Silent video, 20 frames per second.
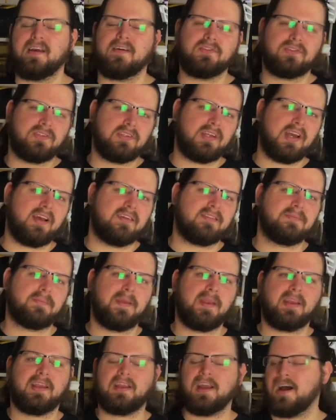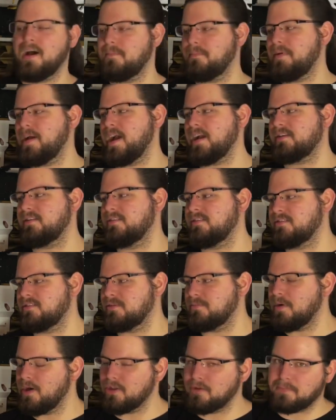Obviously not as compact as
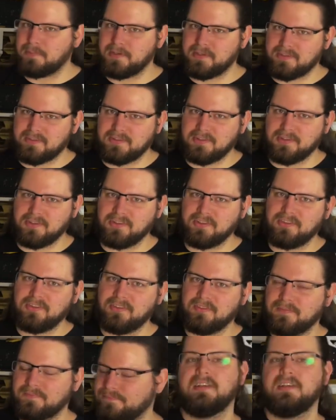some other pistols.